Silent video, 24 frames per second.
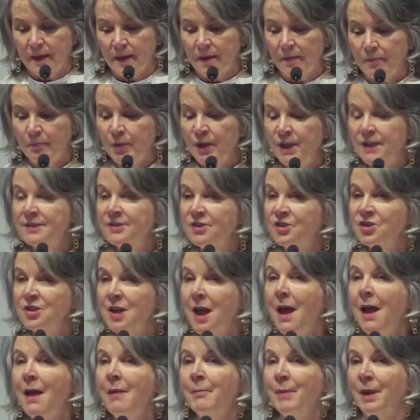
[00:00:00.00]
But it's
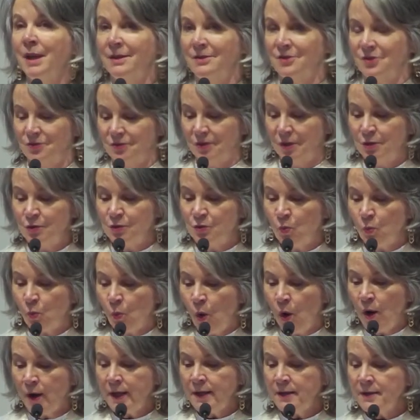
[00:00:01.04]
Thomas, who's
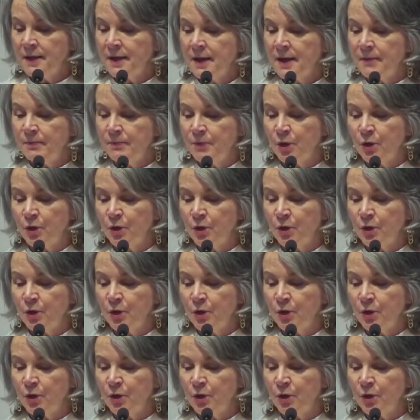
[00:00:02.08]
wanting to keep